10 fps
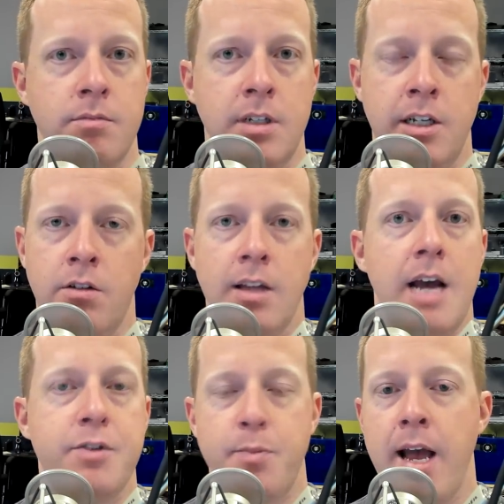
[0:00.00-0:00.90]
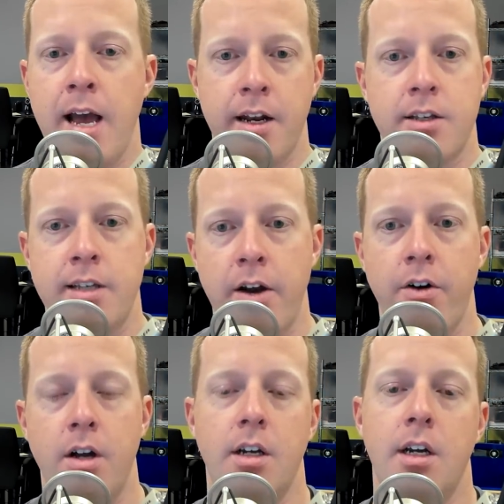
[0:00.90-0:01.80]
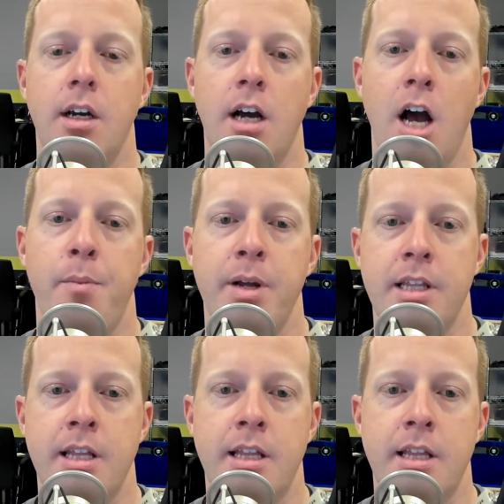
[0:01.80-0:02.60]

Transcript: lifespan, etc. But